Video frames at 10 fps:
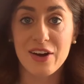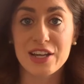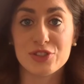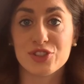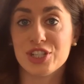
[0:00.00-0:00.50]
I
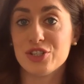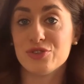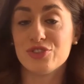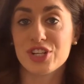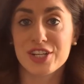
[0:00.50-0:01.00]
usually
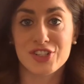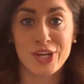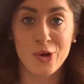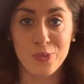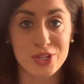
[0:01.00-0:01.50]
do chicka
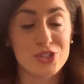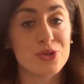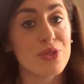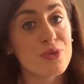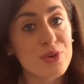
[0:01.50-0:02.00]
chicka 1,
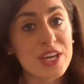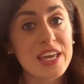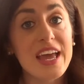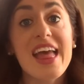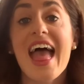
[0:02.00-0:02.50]
2,
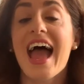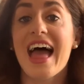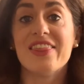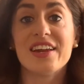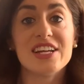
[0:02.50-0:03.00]
3,
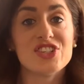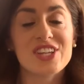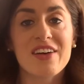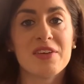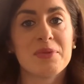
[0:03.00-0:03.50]
and then I just
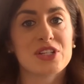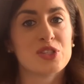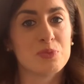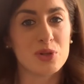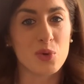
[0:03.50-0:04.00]
have them
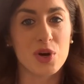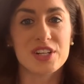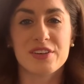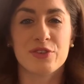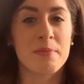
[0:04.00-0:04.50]
explore
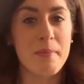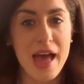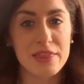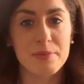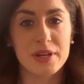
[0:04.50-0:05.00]
different
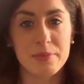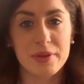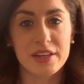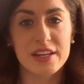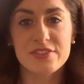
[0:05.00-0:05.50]
math
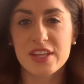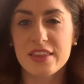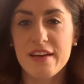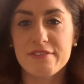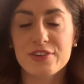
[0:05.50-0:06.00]
manipulatives on
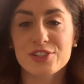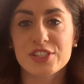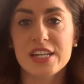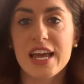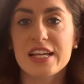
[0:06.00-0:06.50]
that
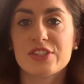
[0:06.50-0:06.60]
first day.